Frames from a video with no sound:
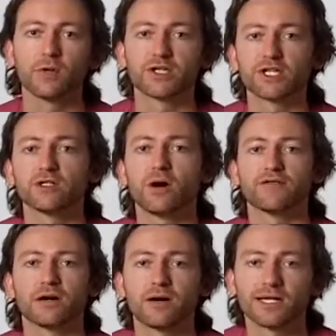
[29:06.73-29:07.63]
which is
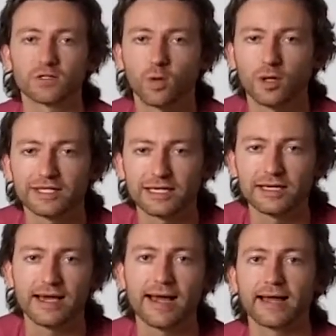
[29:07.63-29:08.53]
not of the highest
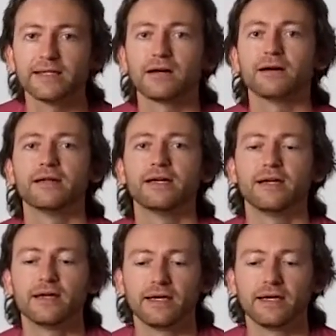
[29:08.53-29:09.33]
quality and done